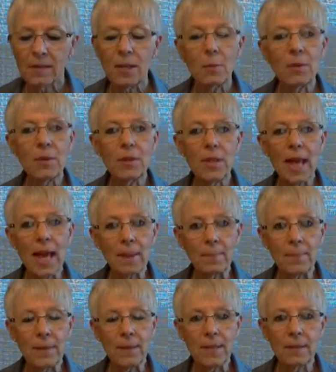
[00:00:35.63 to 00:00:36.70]
So with
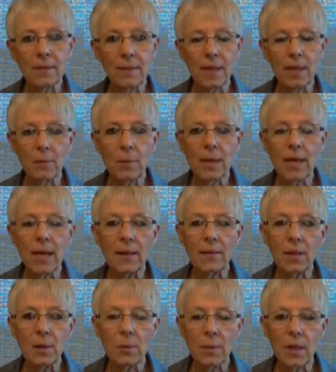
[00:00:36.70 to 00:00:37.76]
that being said, we
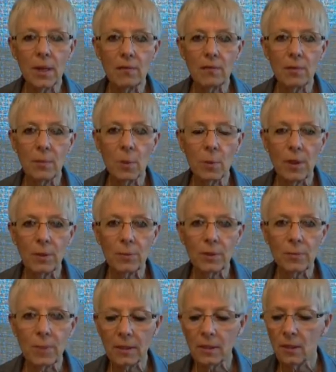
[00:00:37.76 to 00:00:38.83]
got the okay from a
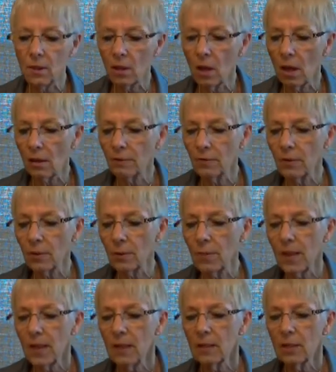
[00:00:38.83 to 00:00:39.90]
well-respected law firm